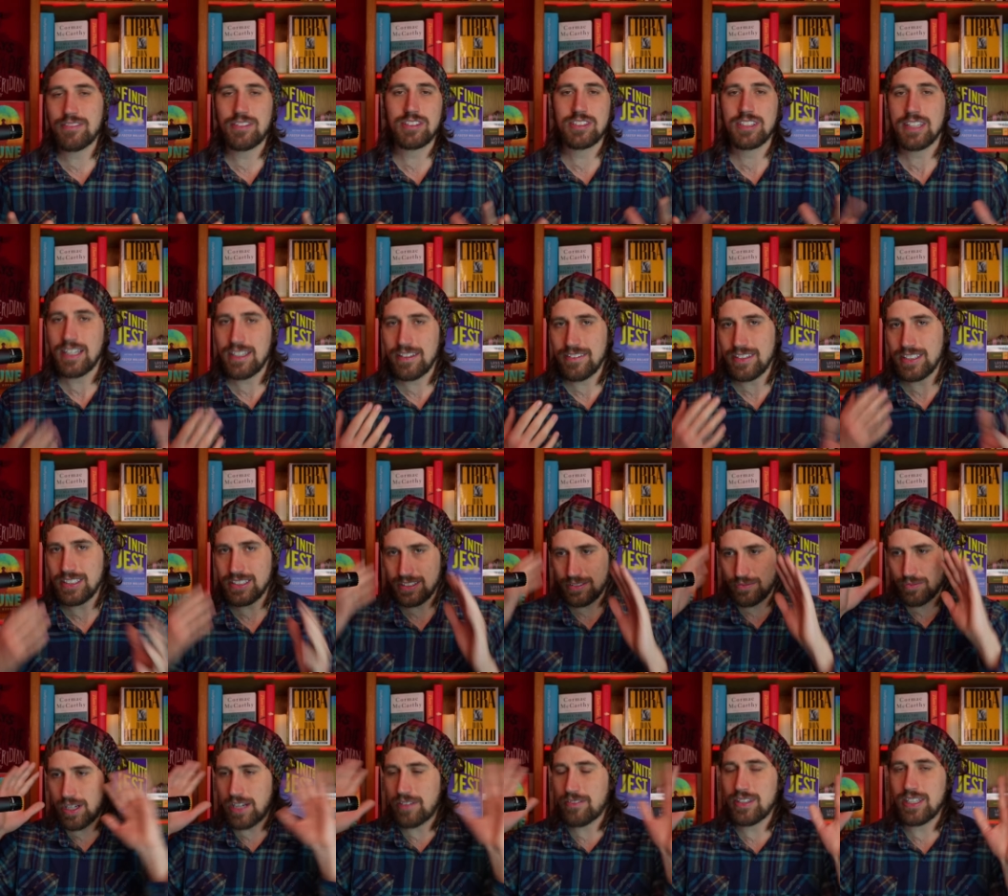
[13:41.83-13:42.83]
There's kind of this
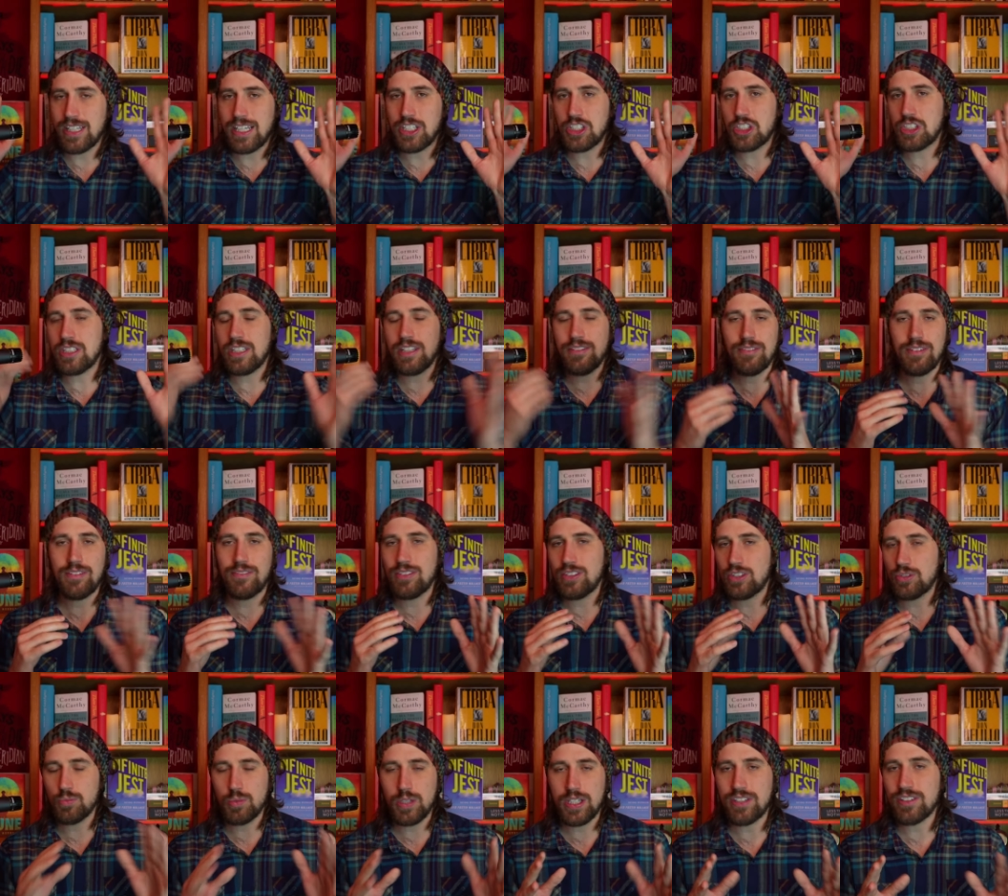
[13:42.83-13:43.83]
revelation, even if
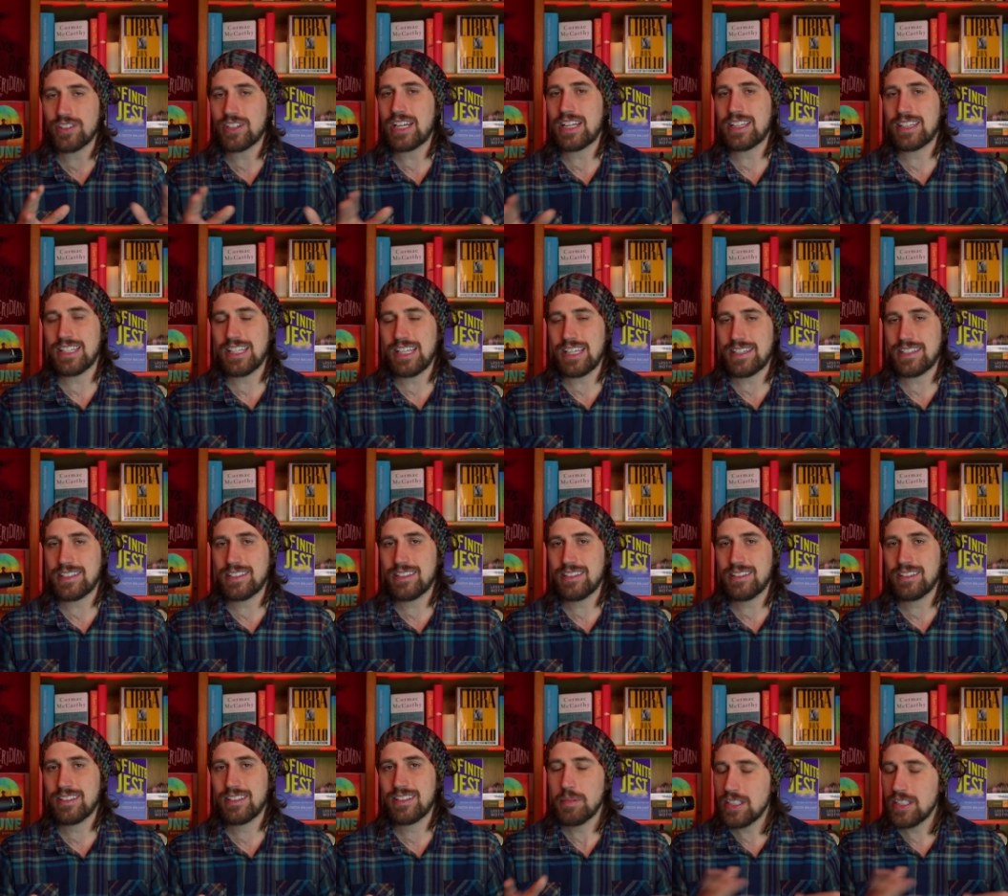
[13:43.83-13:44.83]
it's weird at the end.
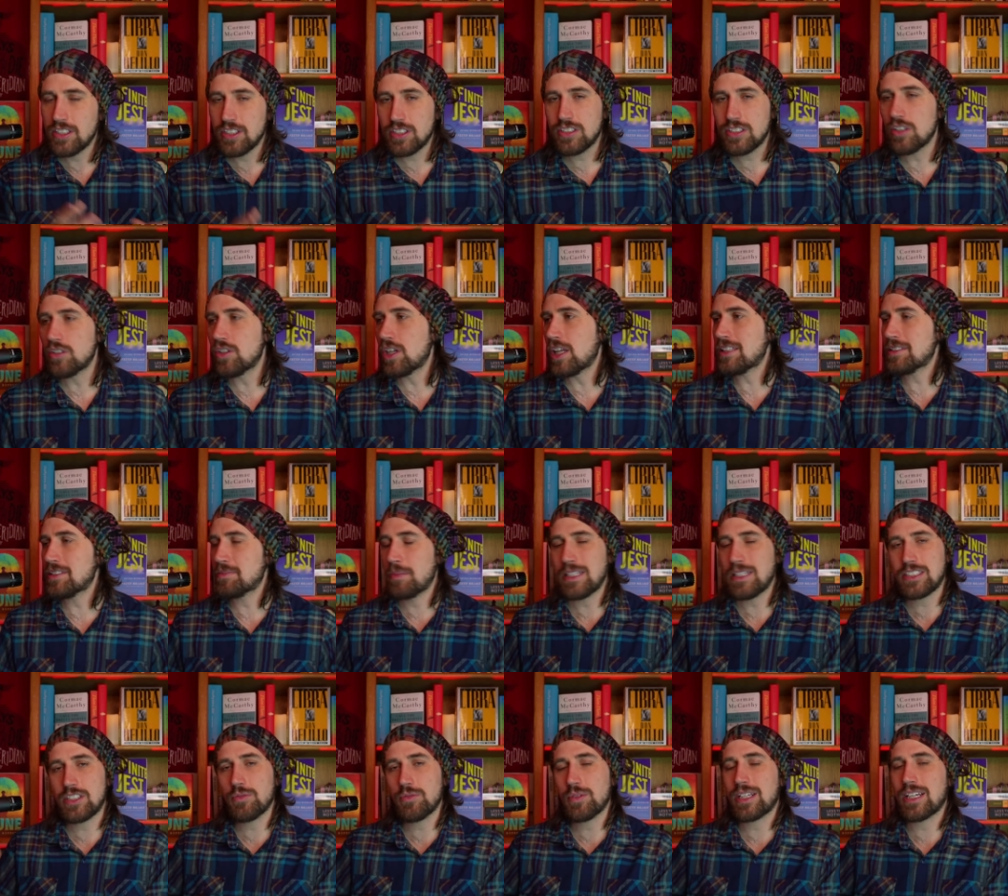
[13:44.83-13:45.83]
But in the
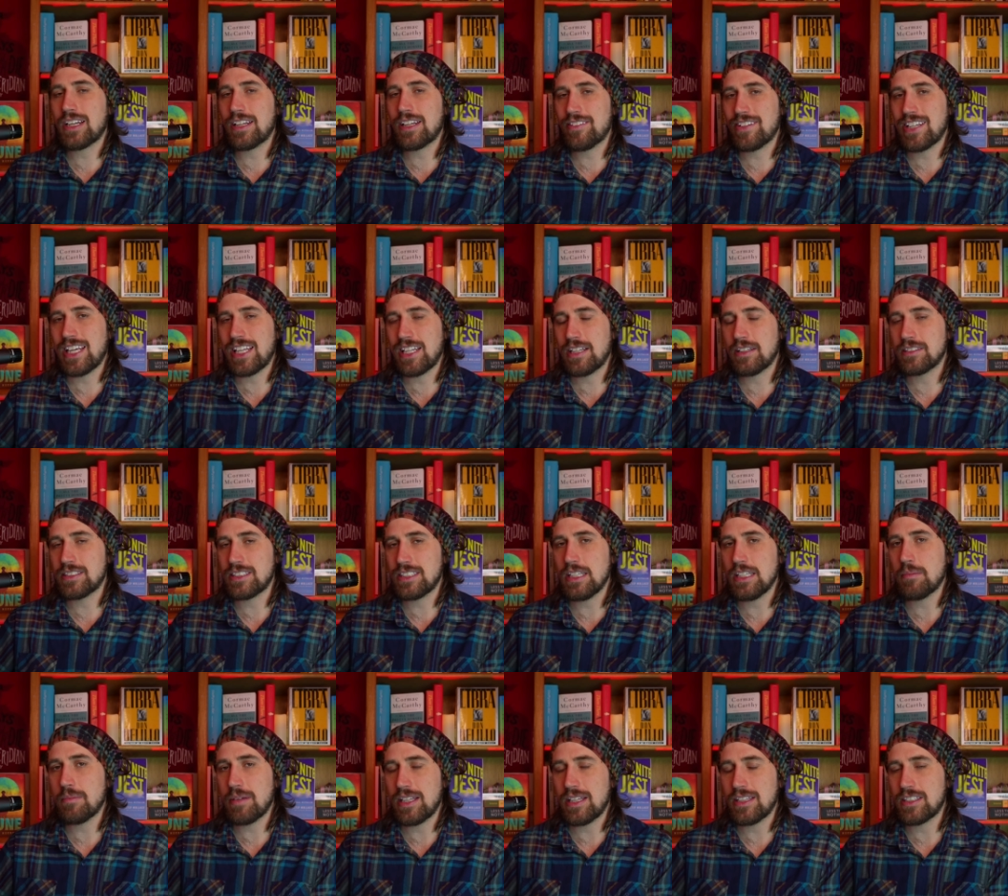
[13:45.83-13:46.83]
stonemason, we kind of hit, see
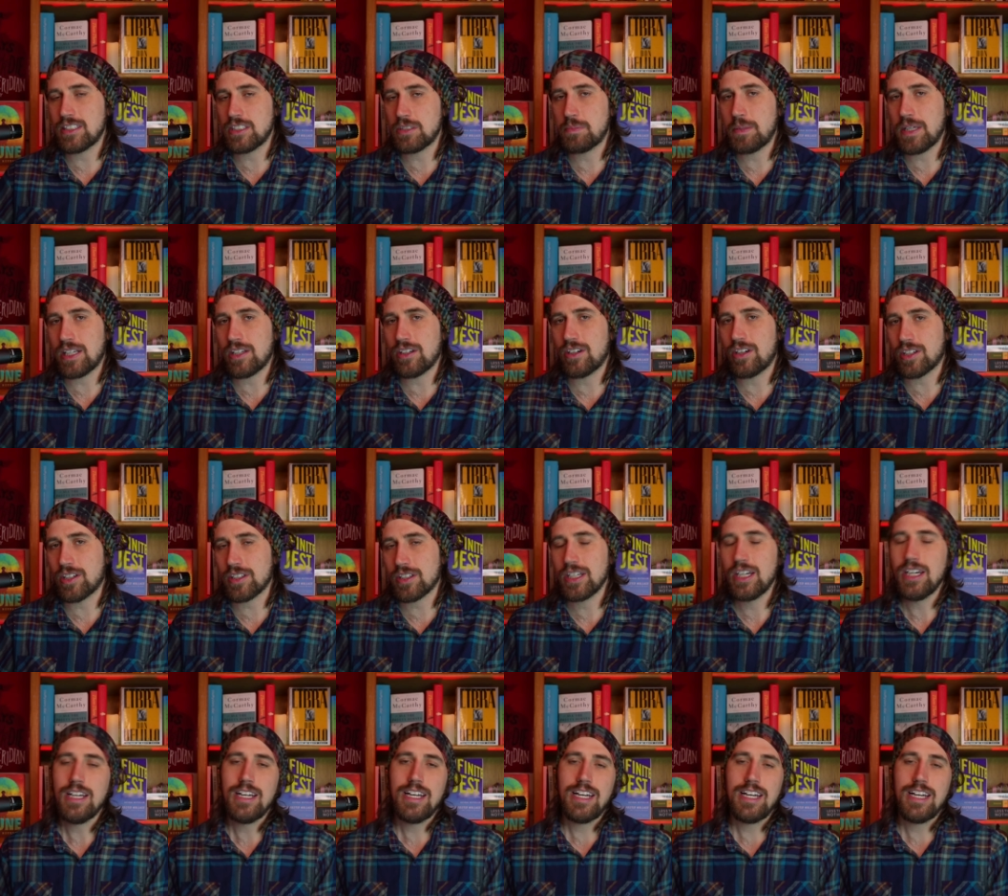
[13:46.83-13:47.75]
him hit this big arc.